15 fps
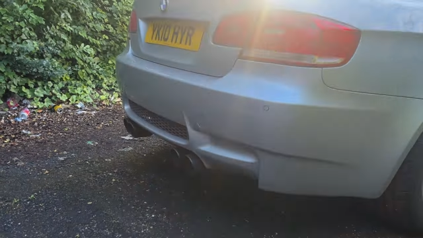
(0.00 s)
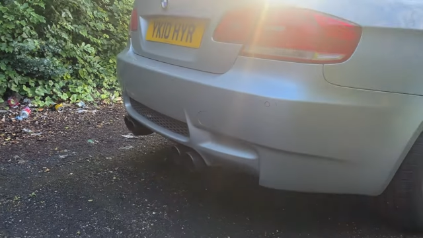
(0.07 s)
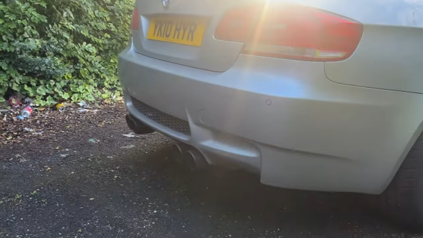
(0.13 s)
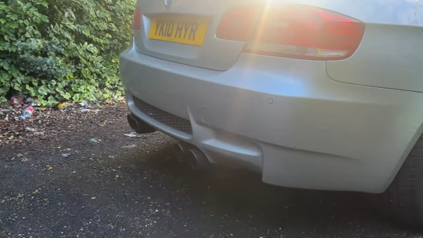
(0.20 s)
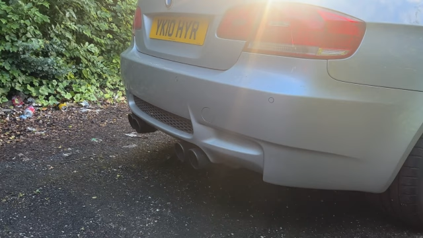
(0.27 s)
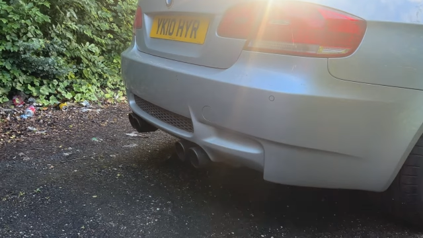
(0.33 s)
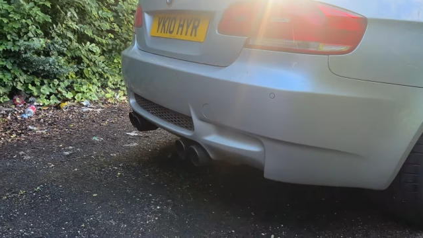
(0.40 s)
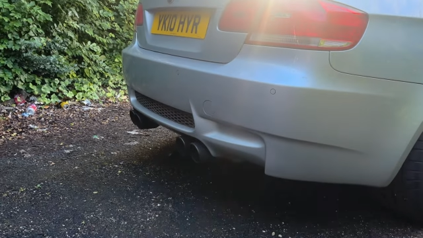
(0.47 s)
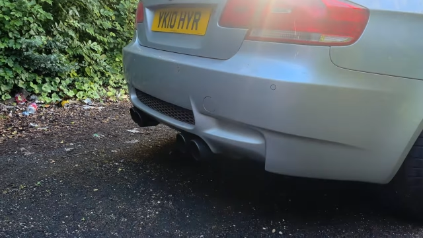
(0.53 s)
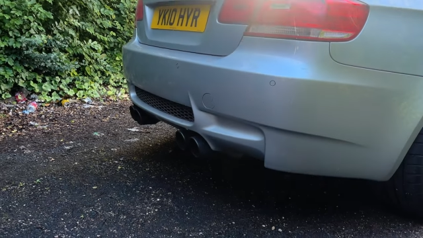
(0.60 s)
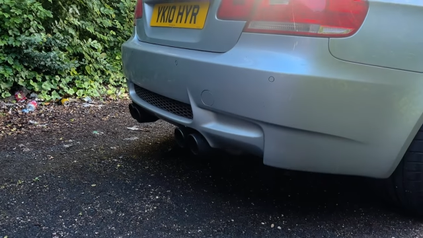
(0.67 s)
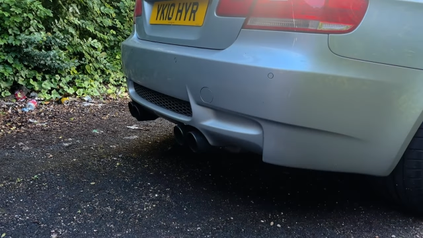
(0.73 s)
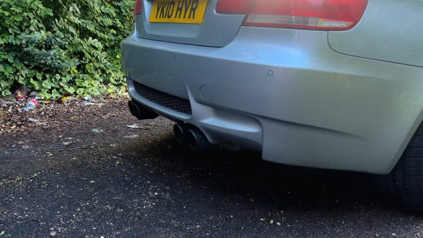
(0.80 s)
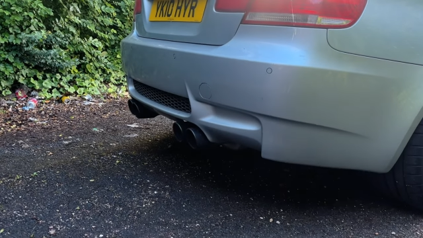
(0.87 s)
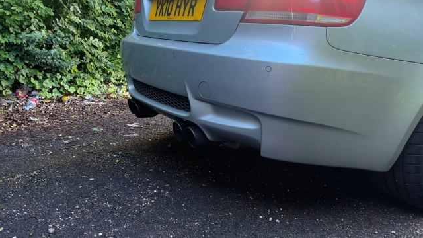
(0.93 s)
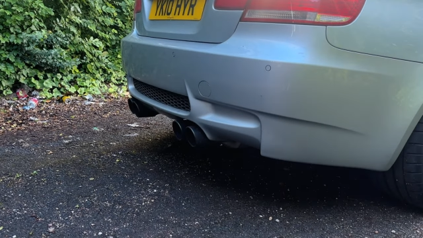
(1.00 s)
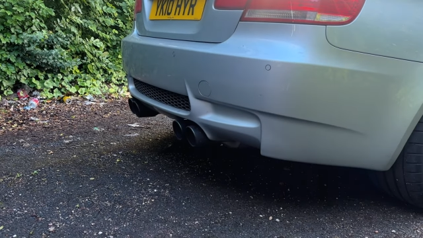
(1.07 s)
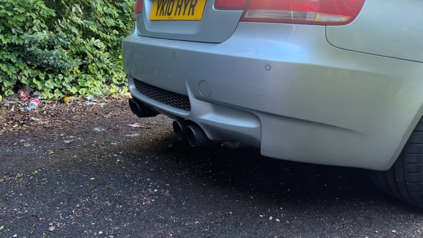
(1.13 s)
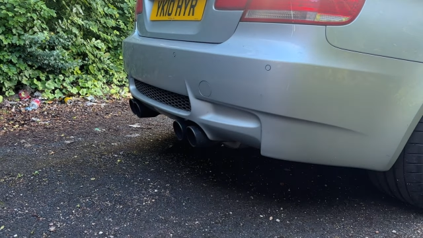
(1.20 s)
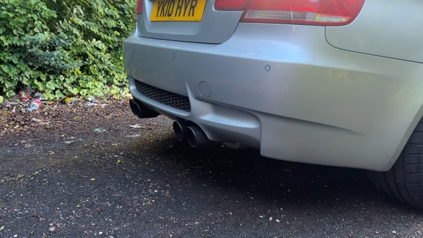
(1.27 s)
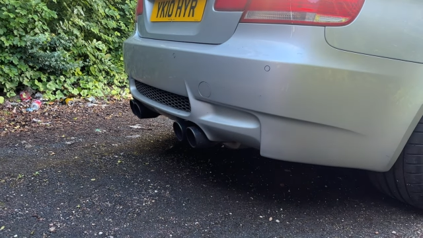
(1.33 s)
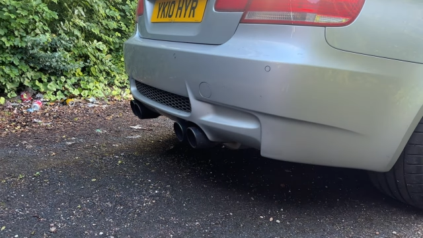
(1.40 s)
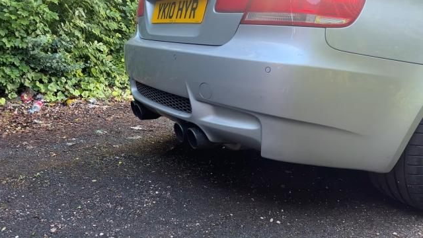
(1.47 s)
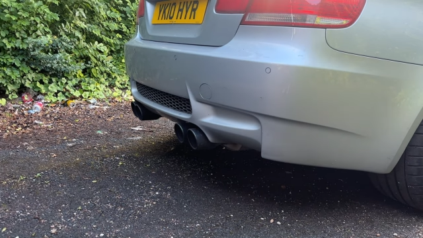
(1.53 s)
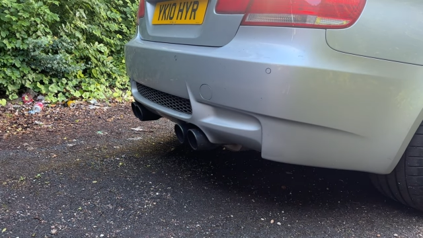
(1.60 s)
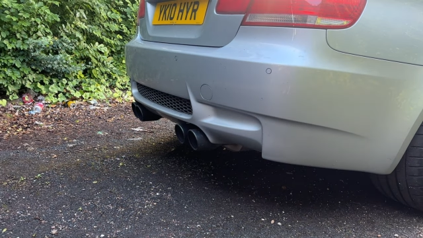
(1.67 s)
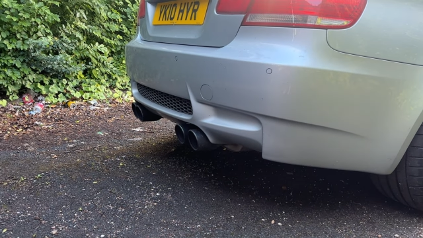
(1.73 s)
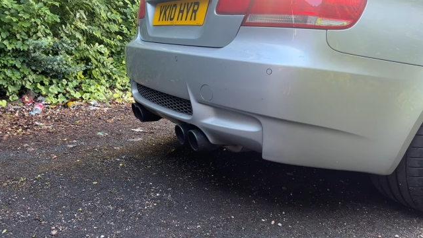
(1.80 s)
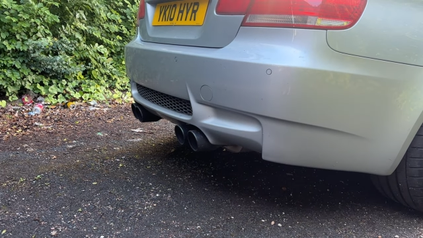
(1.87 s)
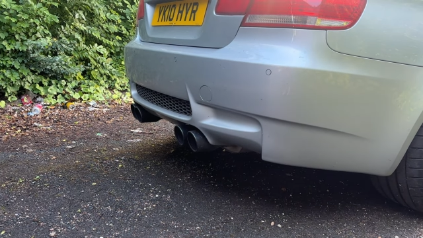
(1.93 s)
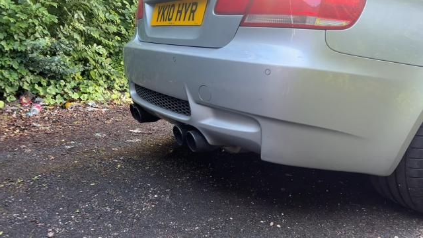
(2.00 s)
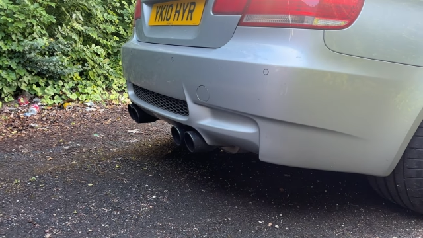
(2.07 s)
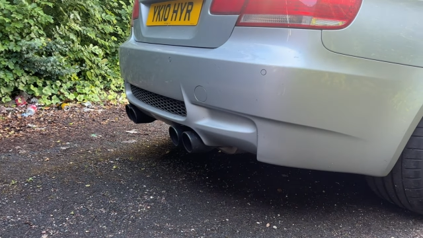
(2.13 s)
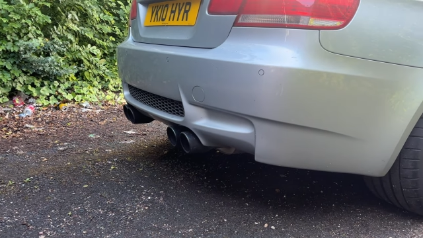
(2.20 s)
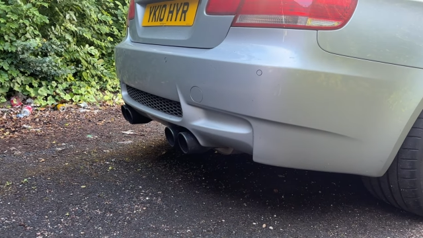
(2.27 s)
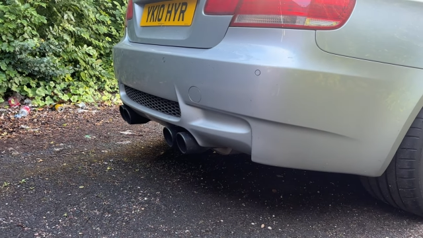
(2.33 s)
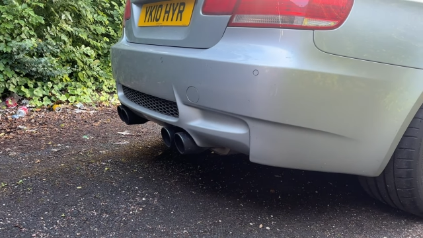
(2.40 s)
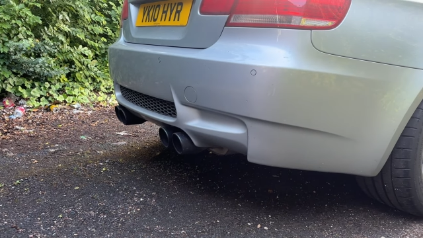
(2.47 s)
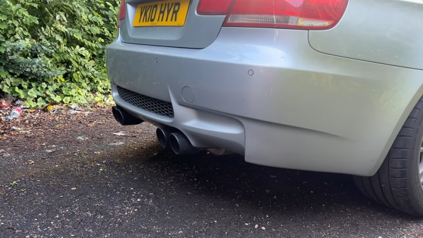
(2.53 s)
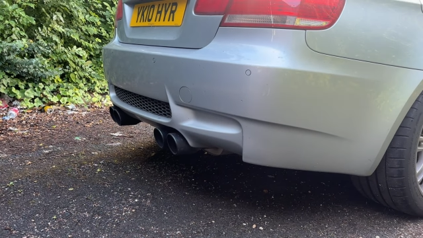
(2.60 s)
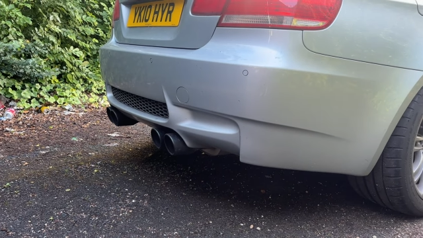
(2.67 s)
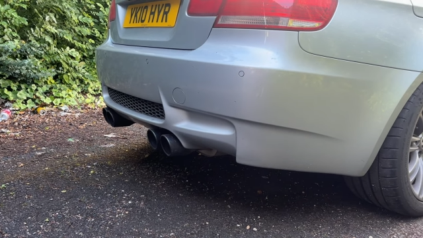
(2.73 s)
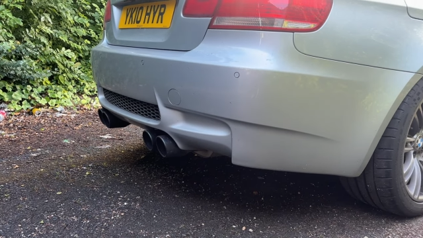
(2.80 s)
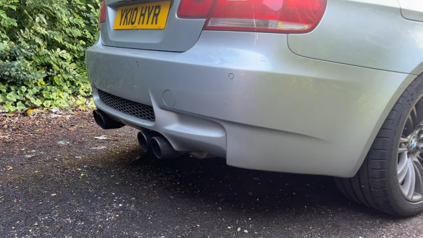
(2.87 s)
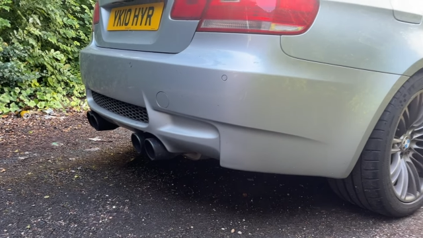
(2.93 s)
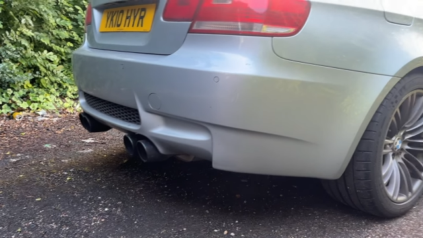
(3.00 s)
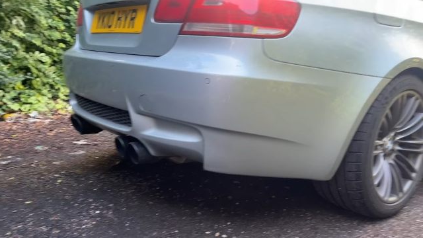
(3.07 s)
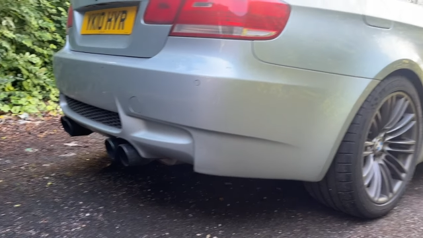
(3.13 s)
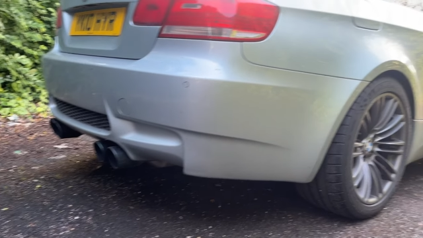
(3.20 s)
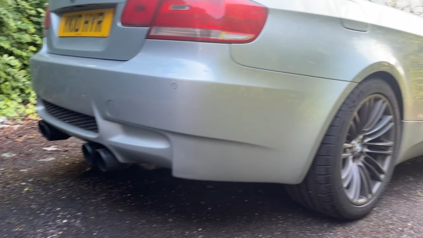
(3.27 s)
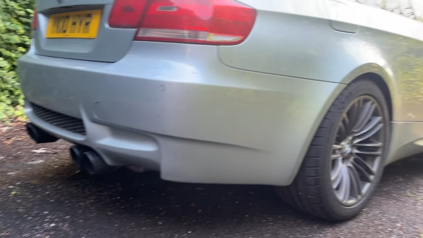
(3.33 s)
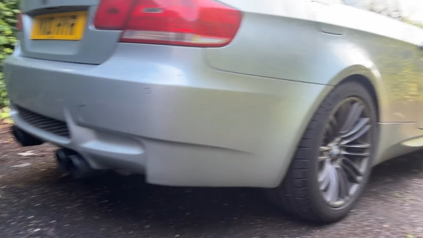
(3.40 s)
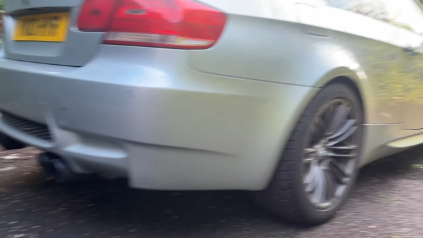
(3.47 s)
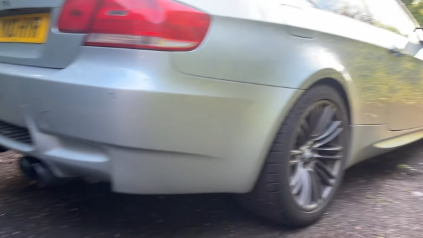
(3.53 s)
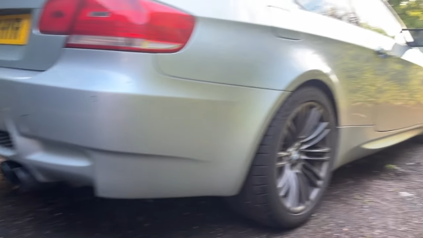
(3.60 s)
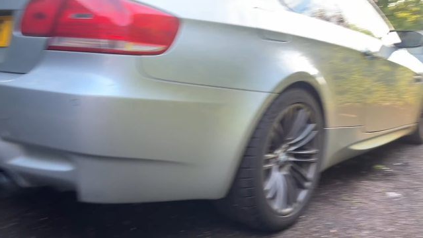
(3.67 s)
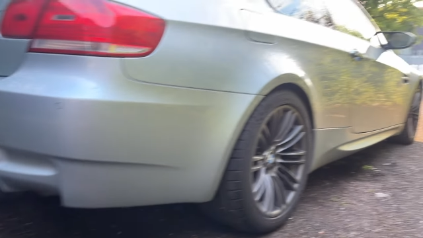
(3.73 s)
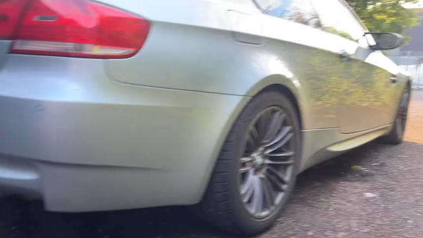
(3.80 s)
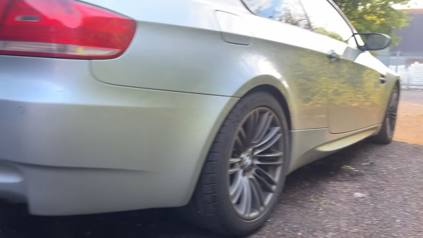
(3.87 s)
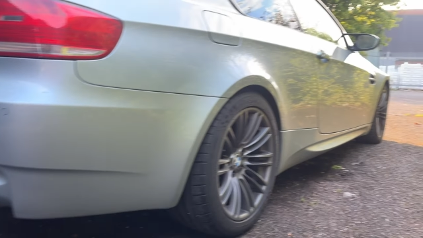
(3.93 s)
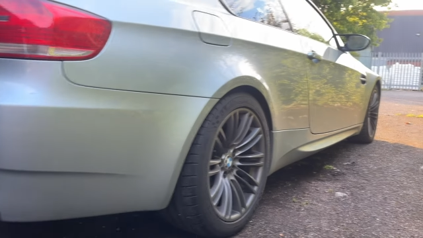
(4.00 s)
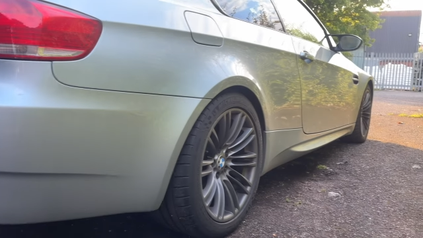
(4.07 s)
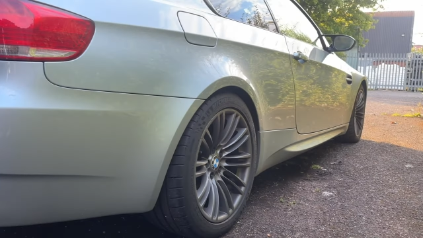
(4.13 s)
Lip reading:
[unreadable: no face in view]